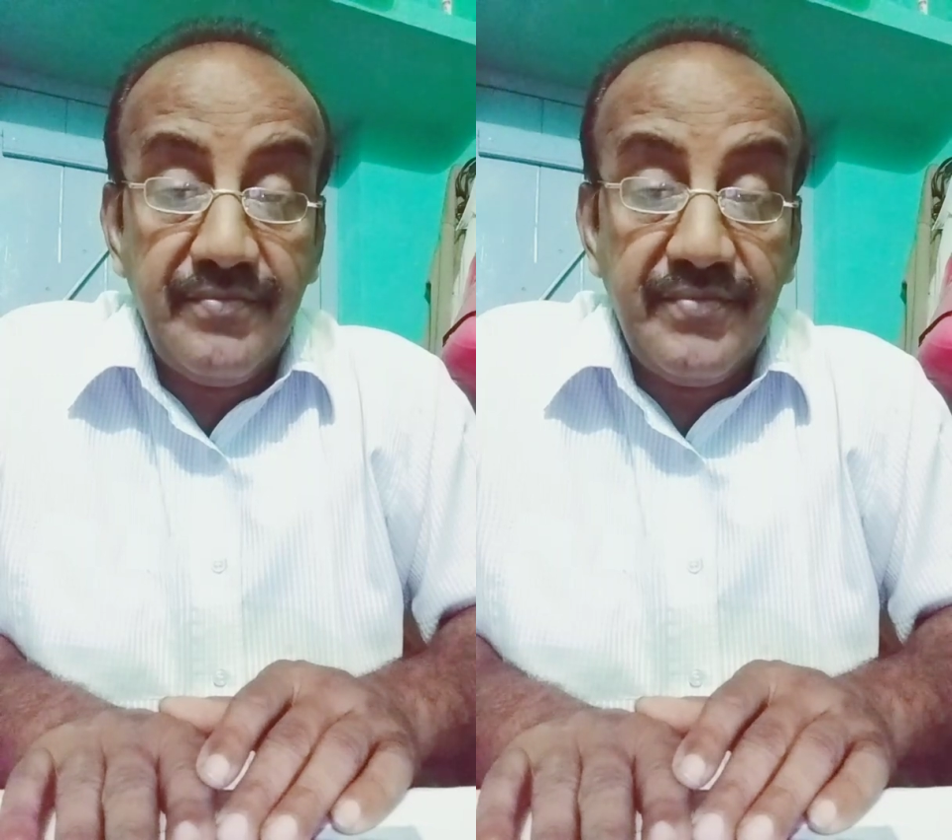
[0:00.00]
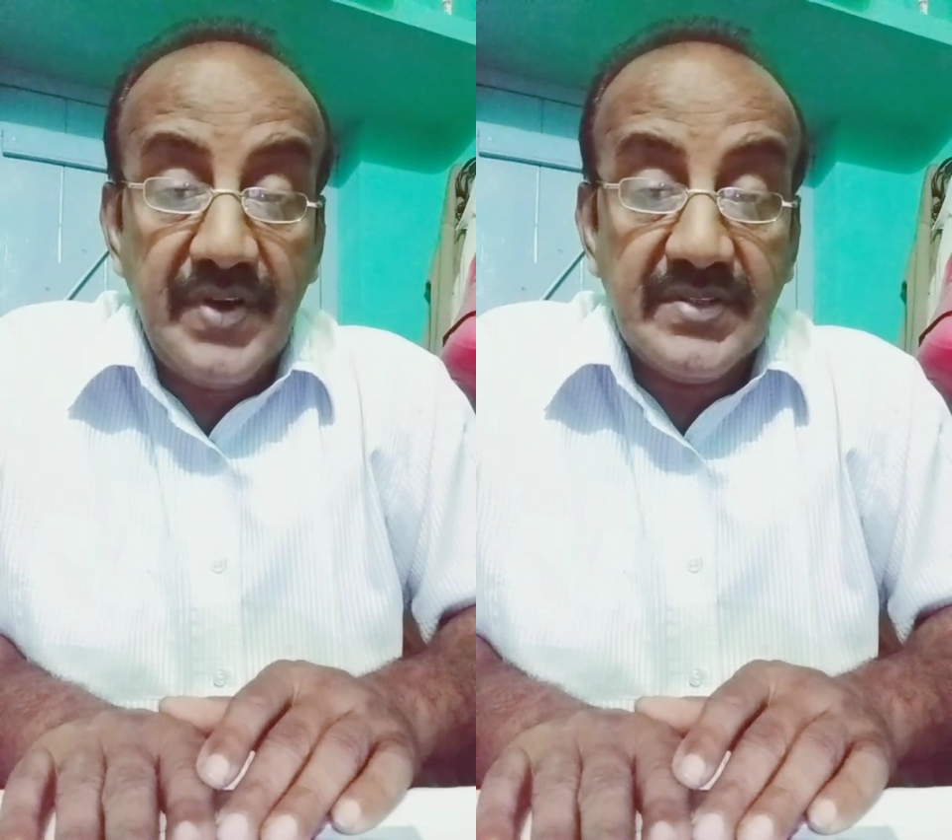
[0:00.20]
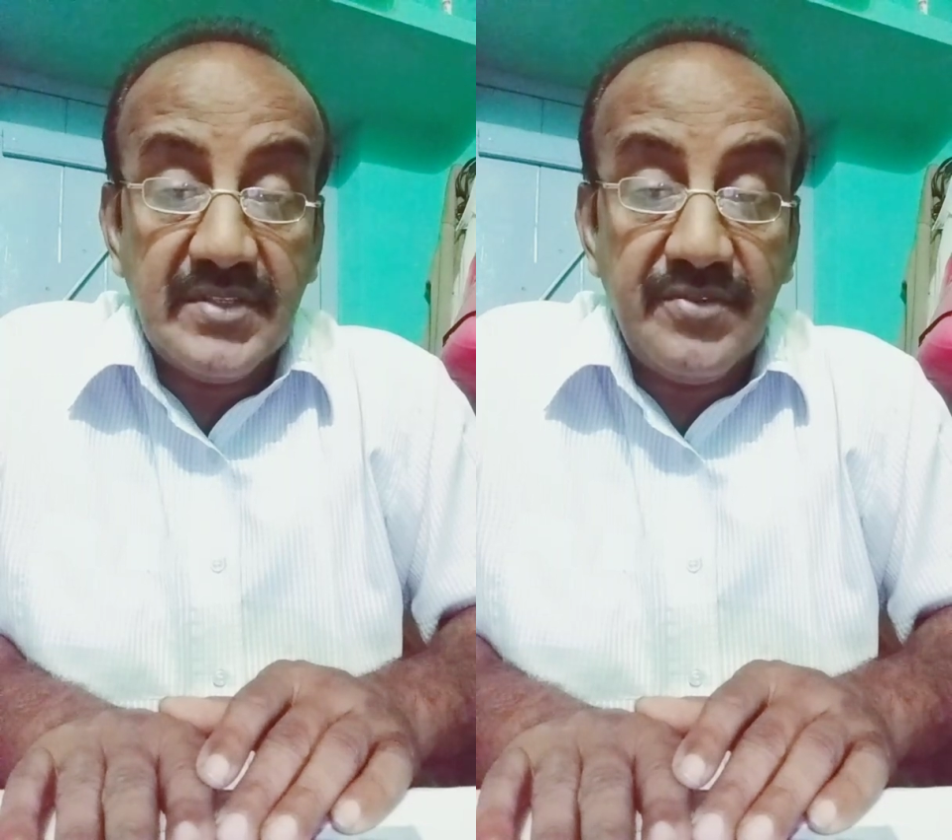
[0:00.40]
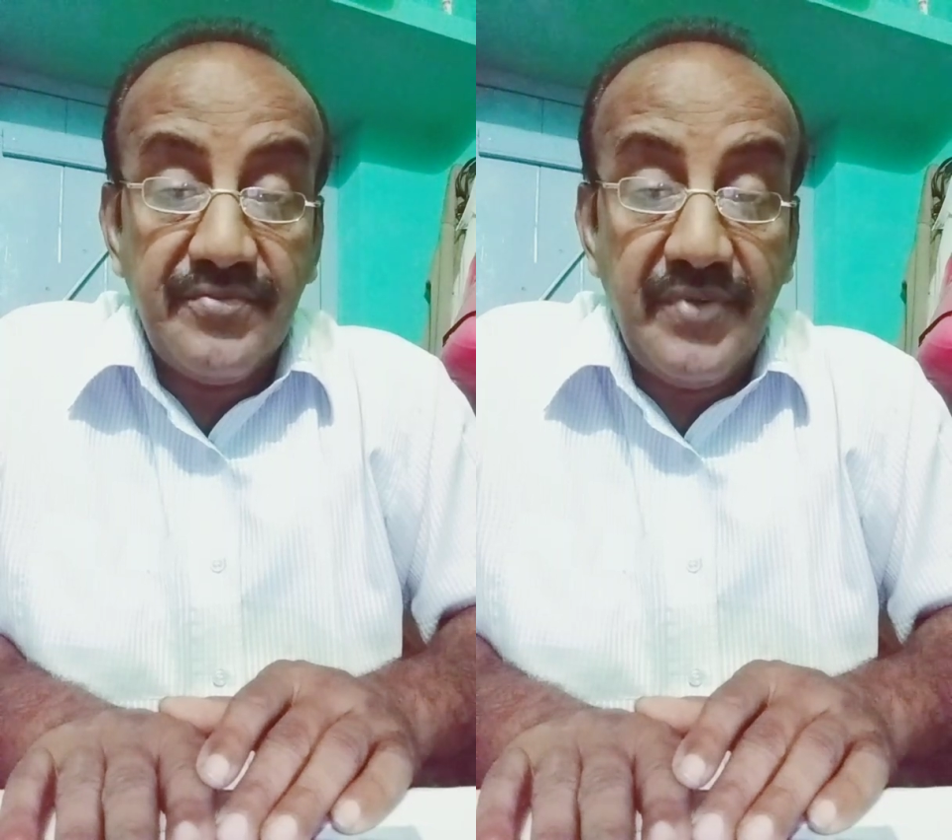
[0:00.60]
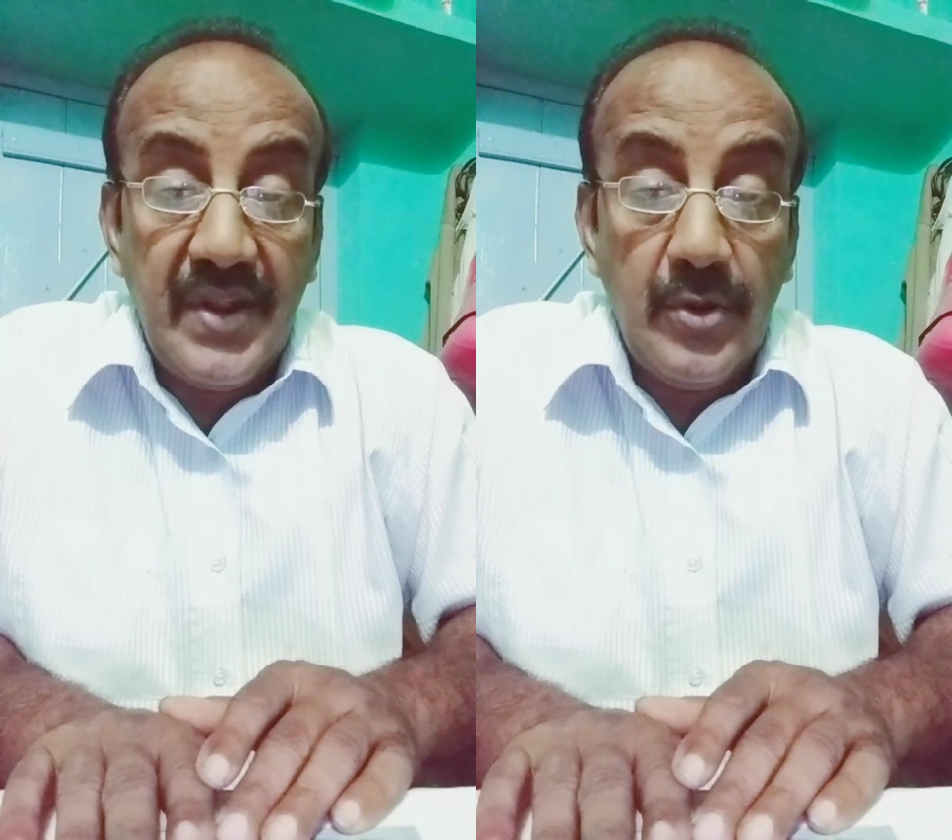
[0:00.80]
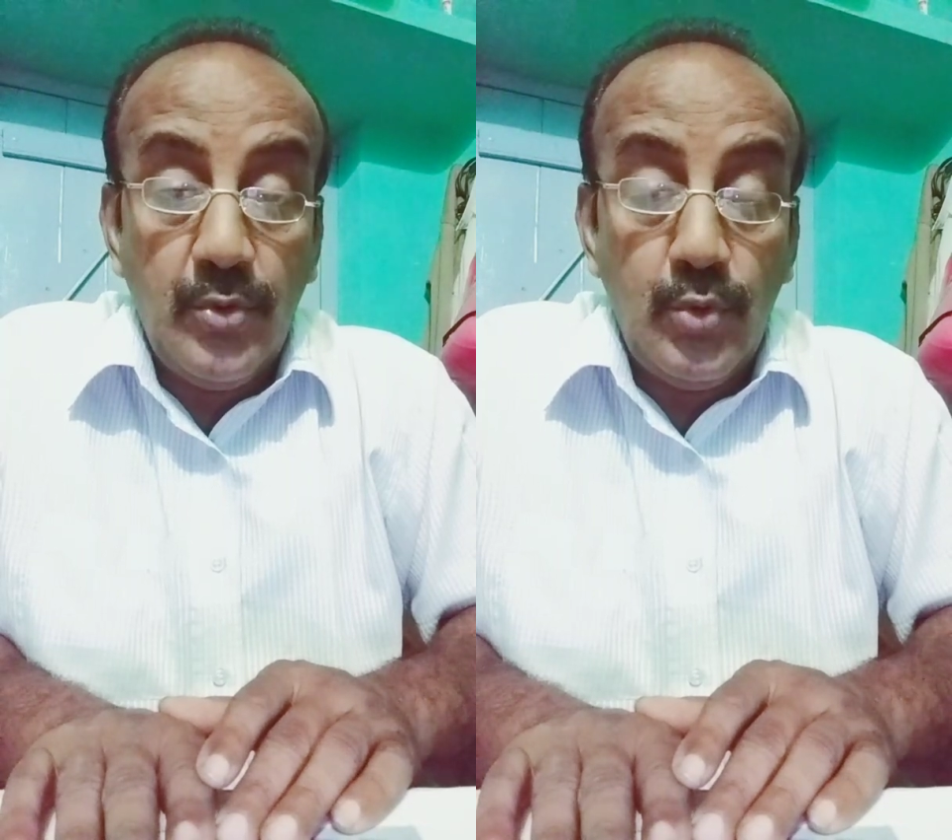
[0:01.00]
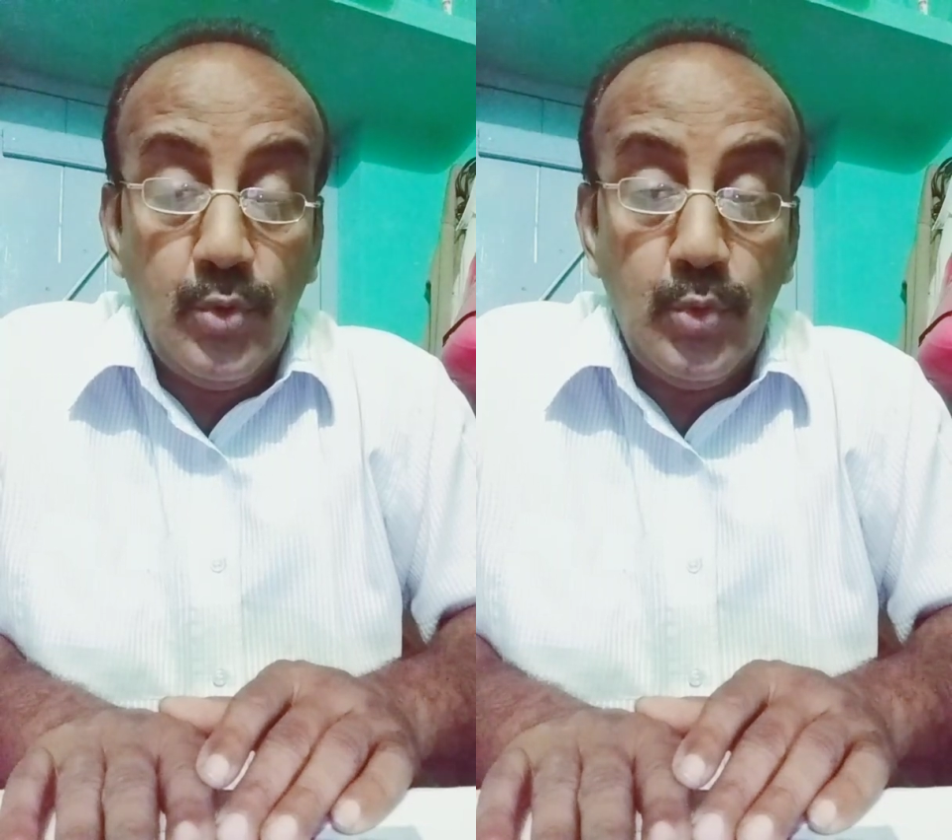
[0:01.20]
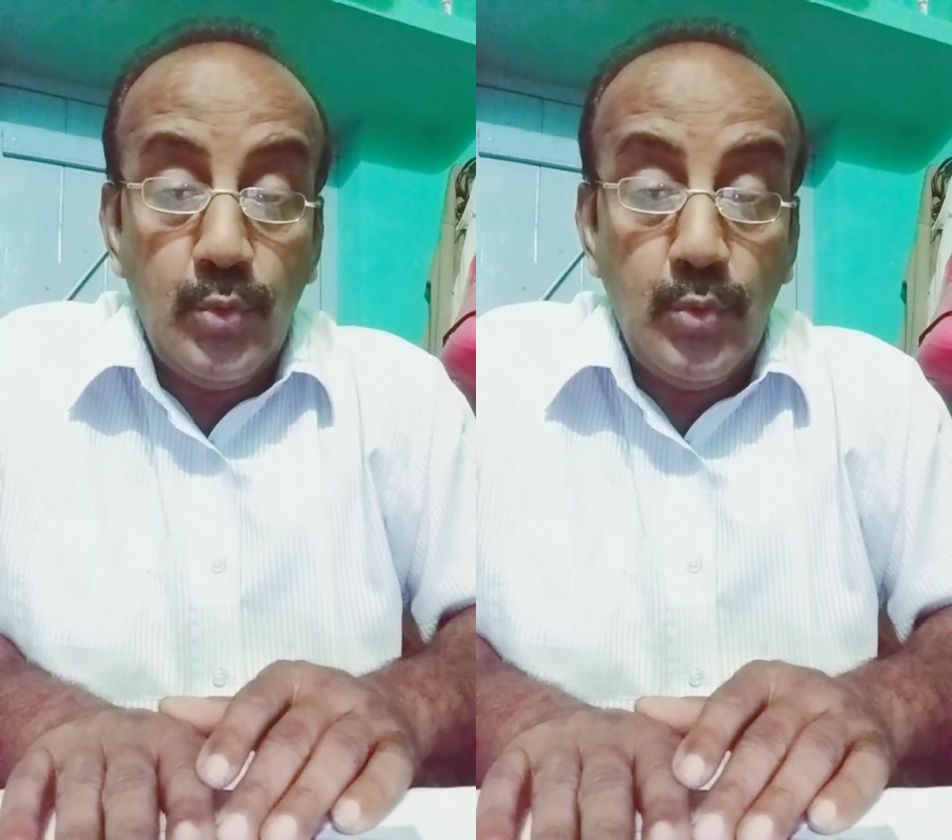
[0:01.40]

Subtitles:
first fellow